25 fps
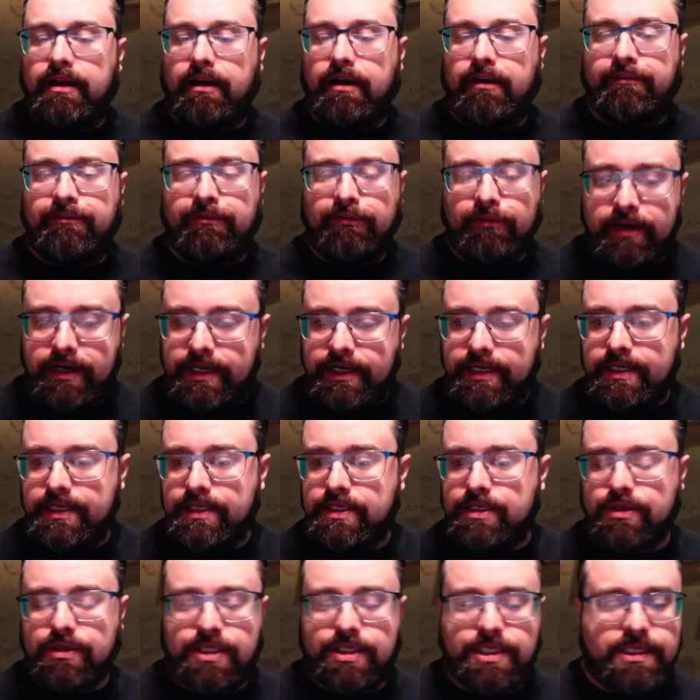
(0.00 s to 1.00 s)

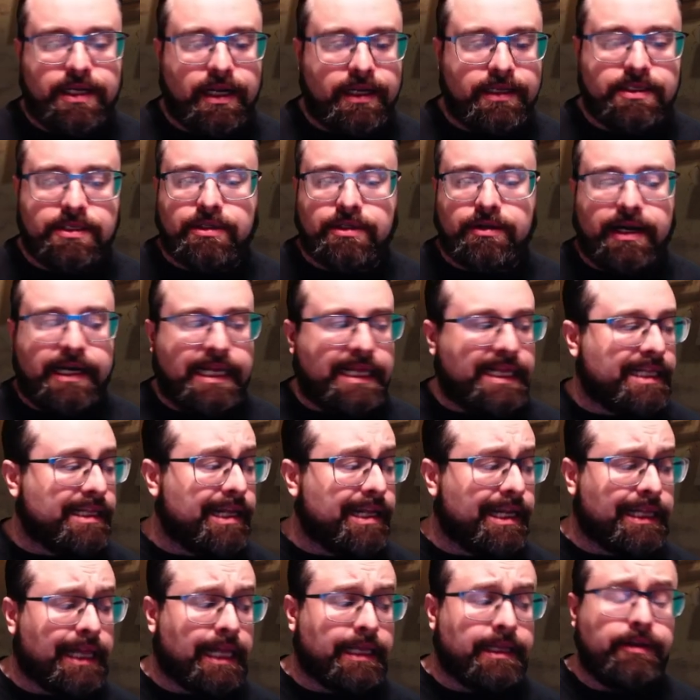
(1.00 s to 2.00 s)
freeze or stuns or anything
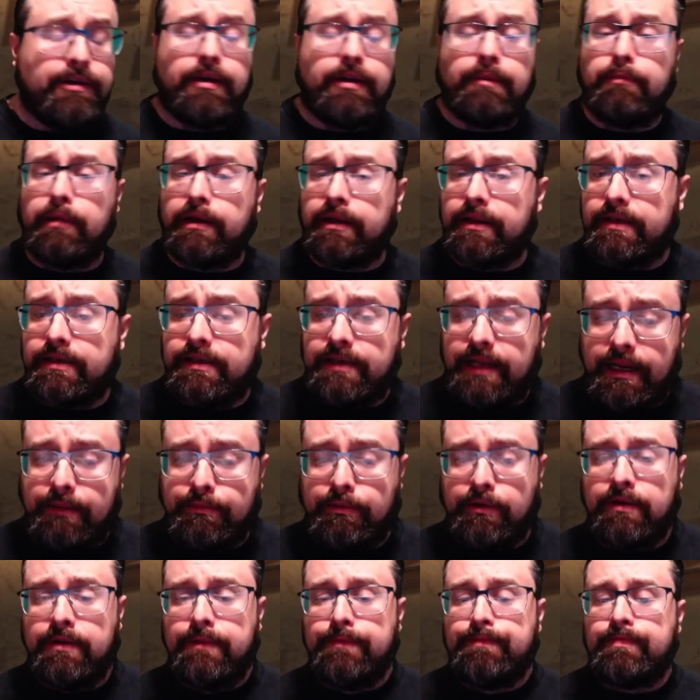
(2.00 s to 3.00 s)
like that that you can bring to the
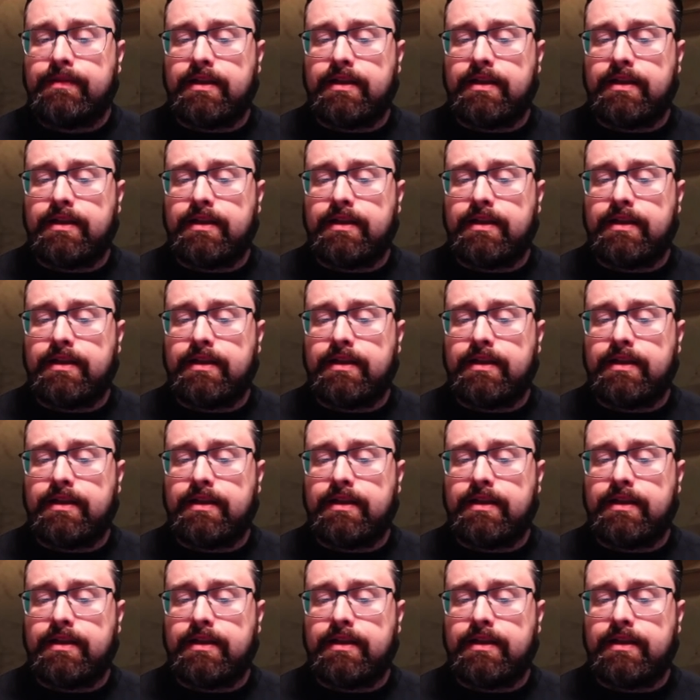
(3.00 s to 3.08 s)
table.